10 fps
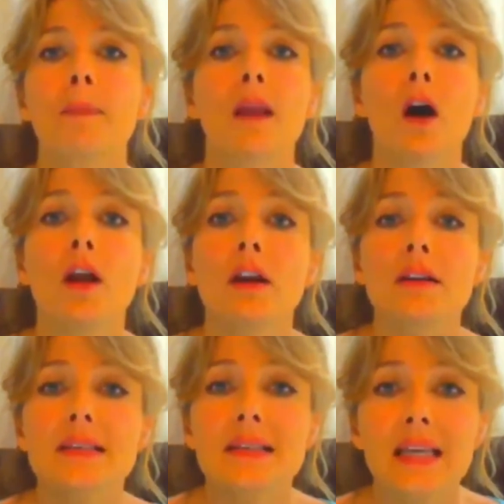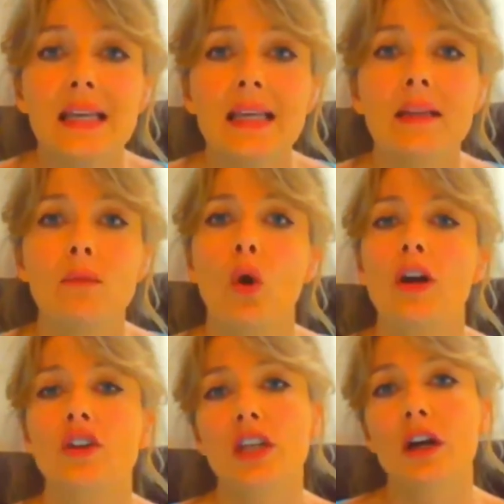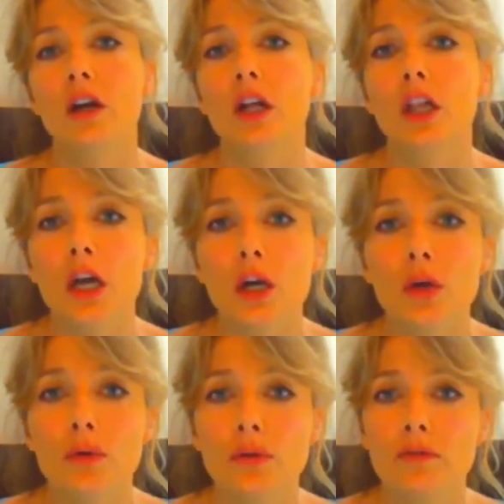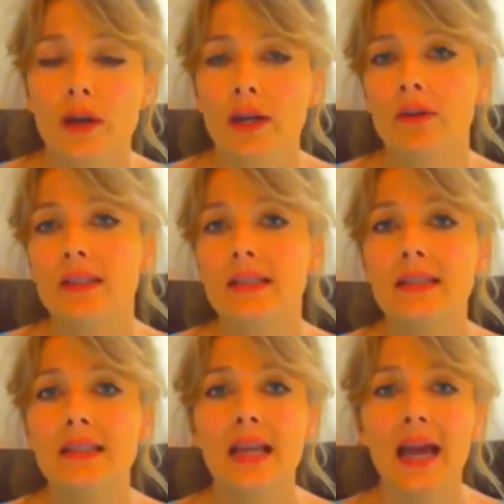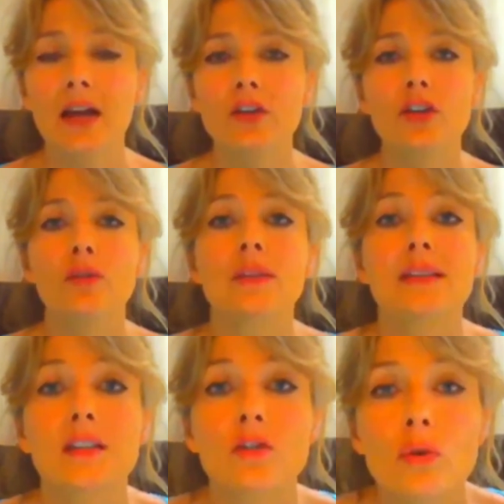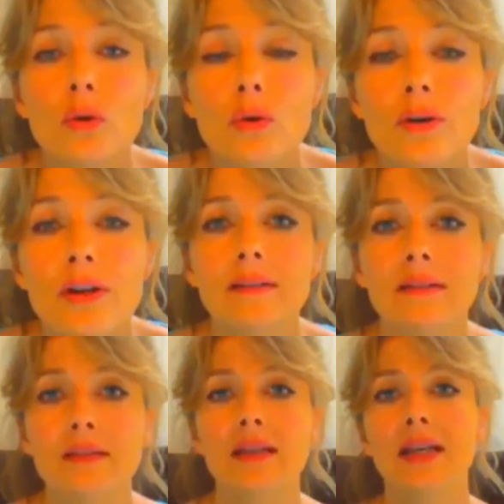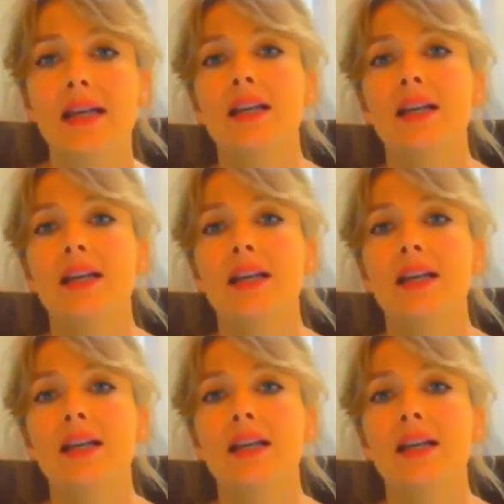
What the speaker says: on our skin, washing our clothes, fragrances in the house, use essential oils.